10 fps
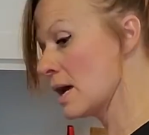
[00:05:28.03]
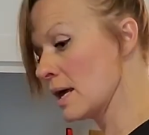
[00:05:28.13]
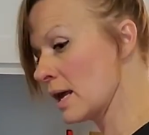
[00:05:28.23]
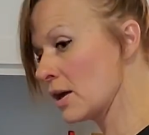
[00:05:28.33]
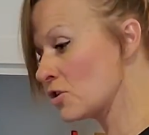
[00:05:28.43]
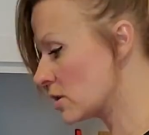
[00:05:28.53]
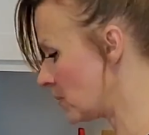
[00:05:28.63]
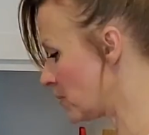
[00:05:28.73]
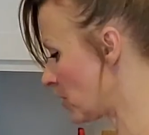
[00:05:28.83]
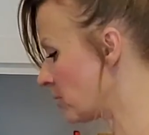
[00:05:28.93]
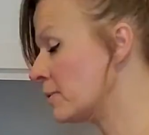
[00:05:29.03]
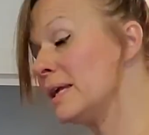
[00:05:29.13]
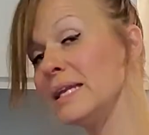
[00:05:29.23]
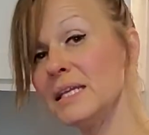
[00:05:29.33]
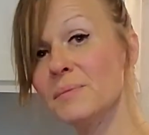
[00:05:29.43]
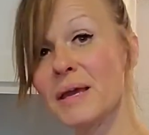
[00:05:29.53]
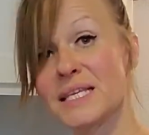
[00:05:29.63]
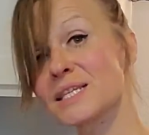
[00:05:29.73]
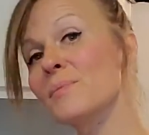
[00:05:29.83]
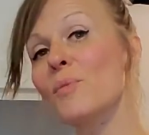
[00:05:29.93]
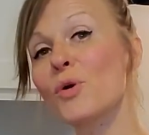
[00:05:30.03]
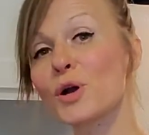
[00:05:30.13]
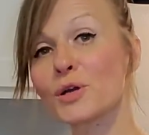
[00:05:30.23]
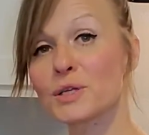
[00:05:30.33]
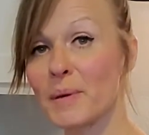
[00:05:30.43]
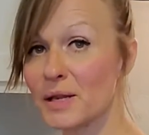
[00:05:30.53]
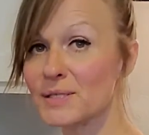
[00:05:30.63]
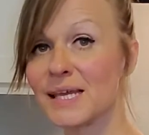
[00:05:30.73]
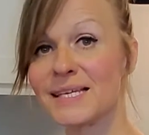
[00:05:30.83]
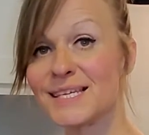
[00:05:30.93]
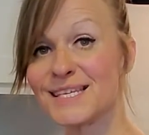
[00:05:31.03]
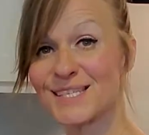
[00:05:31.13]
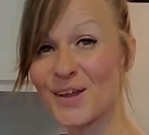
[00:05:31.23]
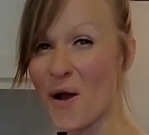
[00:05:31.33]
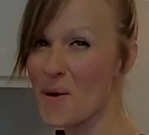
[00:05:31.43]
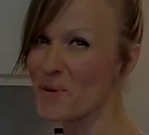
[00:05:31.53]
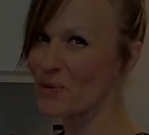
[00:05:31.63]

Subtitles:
I actually probably need to make some more tomato slices, so I'll be